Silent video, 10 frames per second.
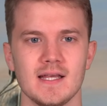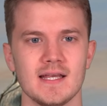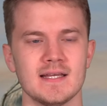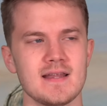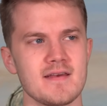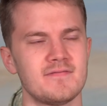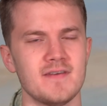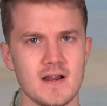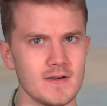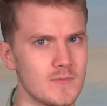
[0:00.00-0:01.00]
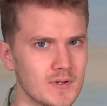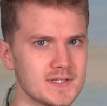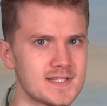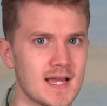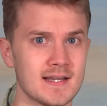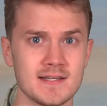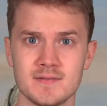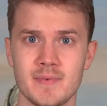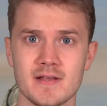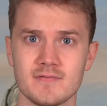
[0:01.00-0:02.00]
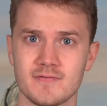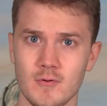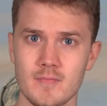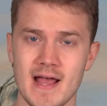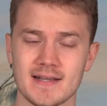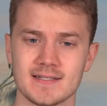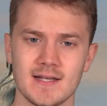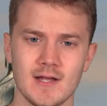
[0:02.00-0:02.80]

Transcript: in a very one sided debate format